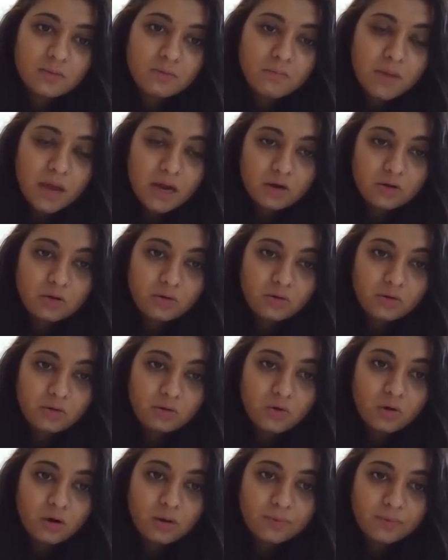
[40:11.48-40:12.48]
medical
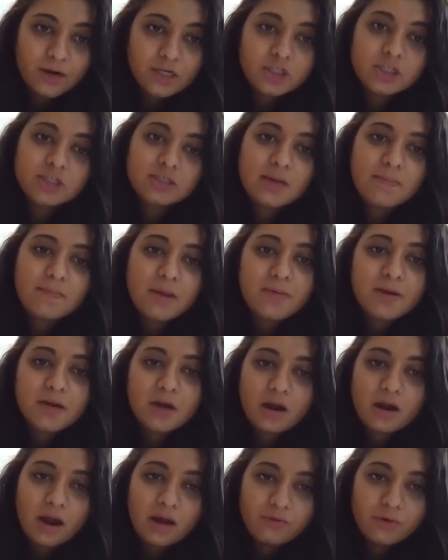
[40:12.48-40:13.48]
corporations that maybe
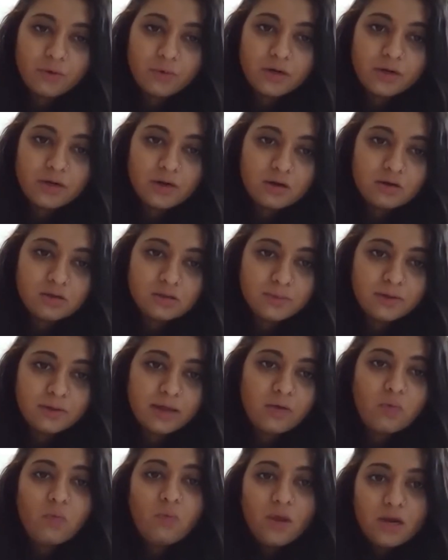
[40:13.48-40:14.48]
not everyone knows, but
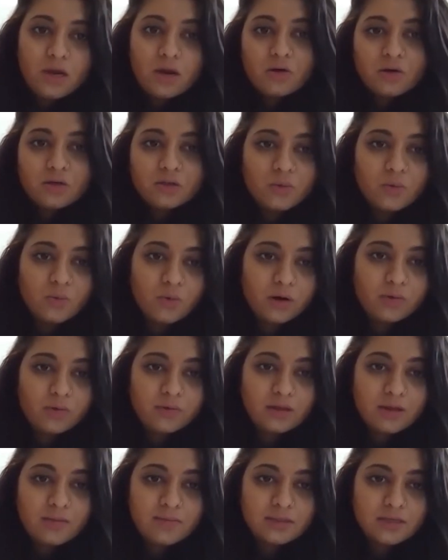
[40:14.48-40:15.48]
like we know because we work with
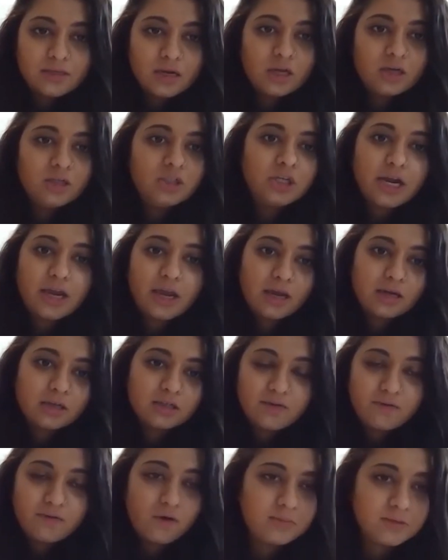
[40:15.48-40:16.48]
them. It's like a
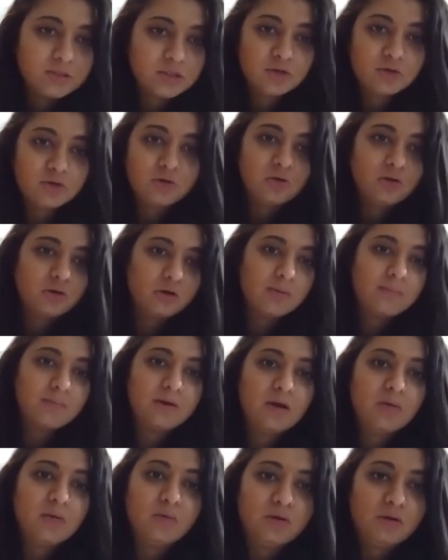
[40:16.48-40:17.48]
gigantic pharmaceutical
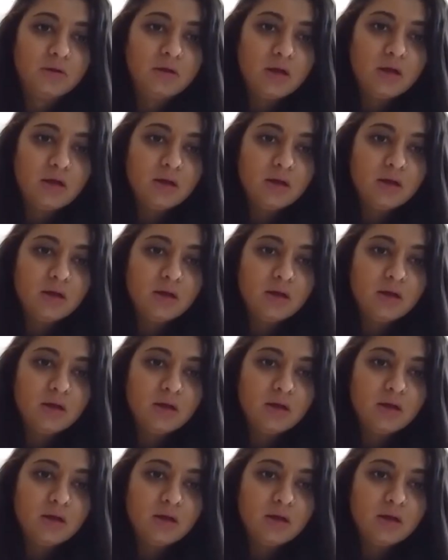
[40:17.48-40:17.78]
company will